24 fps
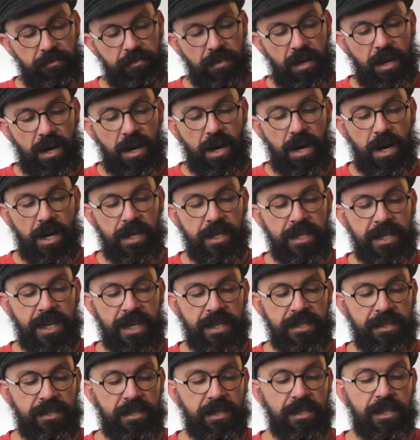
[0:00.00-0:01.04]
hard
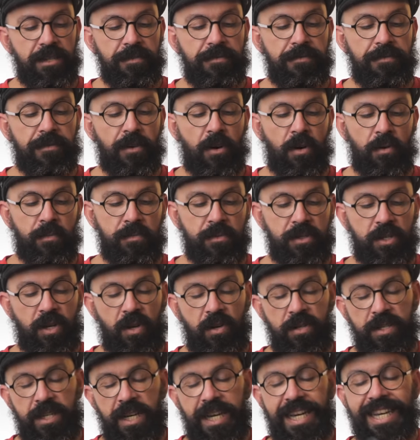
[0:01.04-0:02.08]
density foams
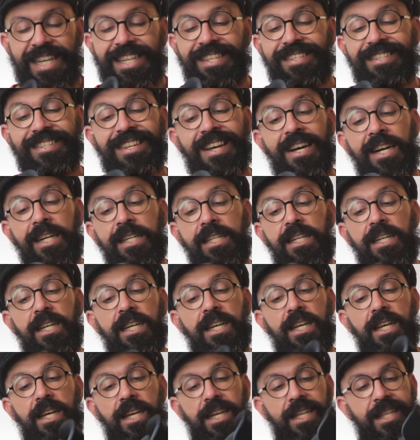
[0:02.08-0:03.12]
on the inside
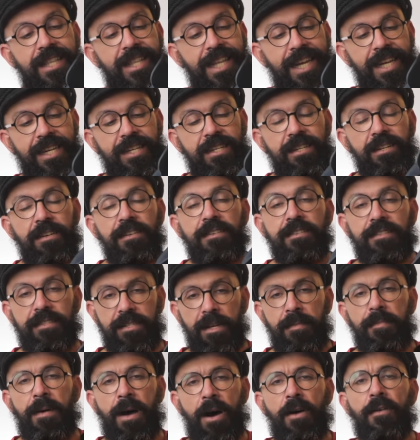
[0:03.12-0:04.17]
that
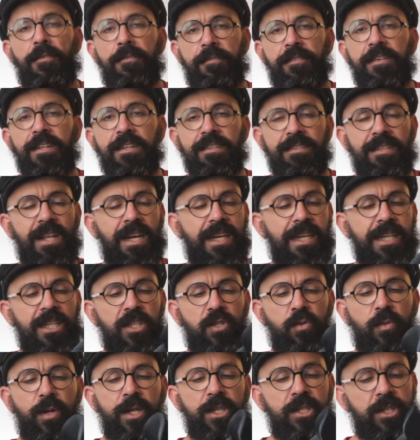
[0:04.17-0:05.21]
somehow feels like
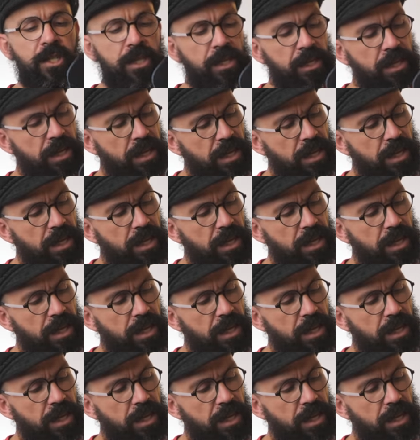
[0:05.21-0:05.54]
Intuition,